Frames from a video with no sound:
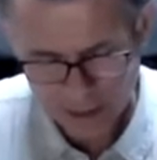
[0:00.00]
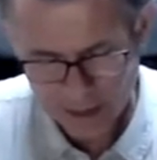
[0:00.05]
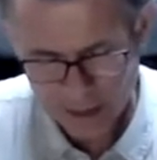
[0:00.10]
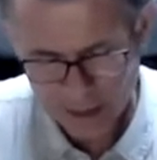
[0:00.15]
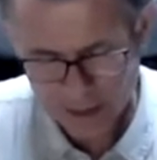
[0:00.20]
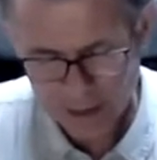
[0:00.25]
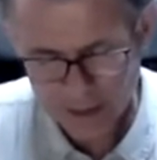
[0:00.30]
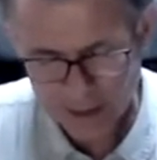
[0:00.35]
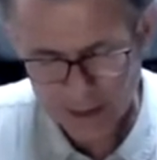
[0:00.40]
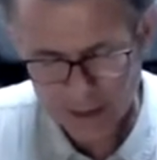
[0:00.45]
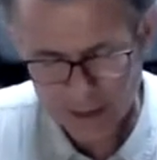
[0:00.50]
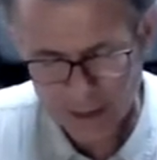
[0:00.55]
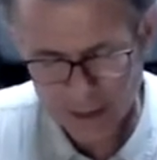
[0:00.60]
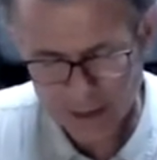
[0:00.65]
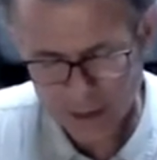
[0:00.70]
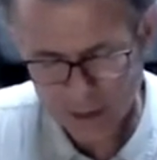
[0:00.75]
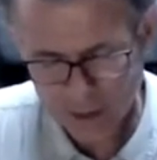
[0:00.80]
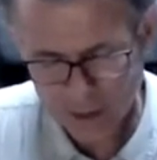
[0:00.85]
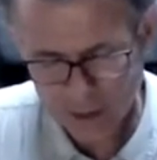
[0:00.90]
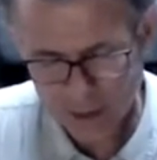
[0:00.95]
And in
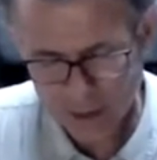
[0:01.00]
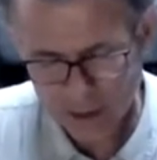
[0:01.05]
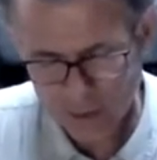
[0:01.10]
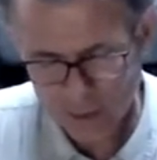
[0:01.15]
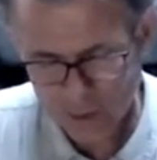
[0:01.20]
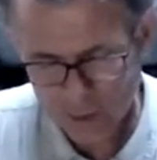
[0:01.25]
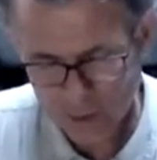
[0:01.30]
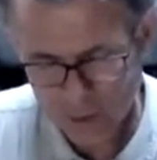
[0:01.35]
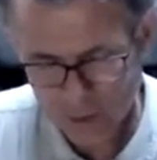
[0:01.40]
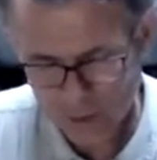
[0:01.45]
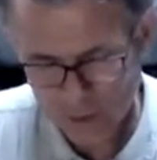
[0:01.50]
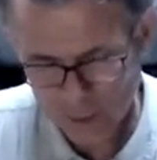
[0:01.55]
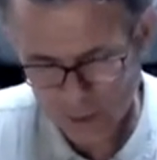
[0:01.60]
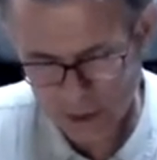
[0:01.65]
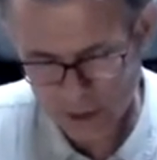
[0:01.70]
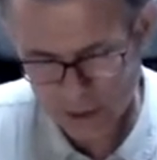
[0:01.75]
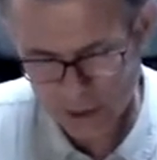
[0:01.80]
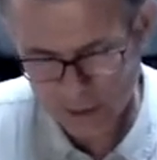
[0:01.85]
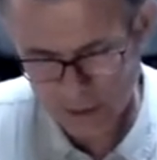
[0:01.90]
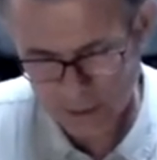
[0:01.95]
that early
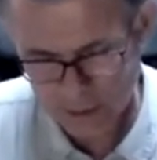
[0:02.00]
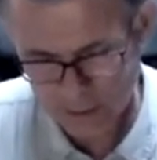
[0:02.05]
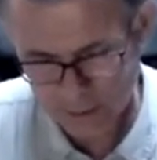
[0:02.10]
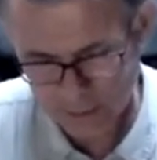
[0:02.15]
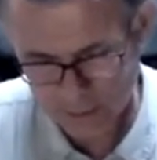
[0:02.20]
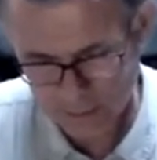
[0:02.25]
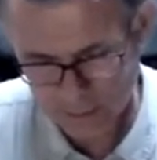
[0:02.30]
moment,